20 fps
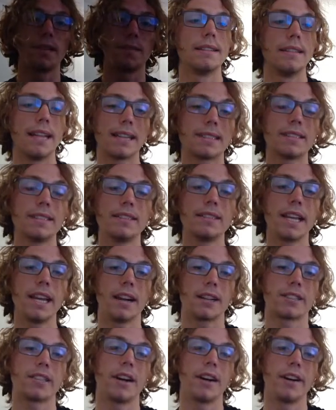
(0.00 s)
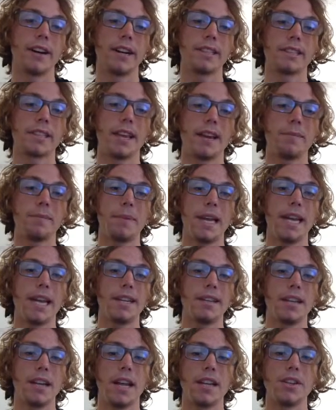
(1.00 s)
Next is the Octarius
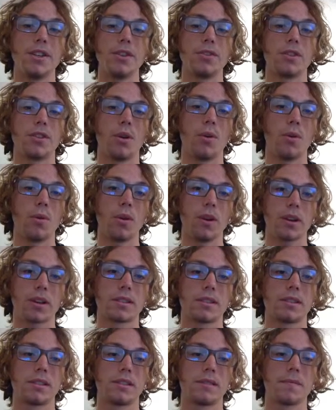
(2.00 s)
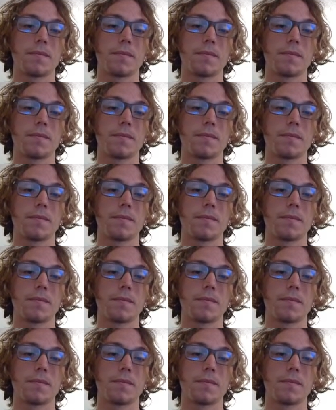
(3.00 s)
campaign, and use the Orcs.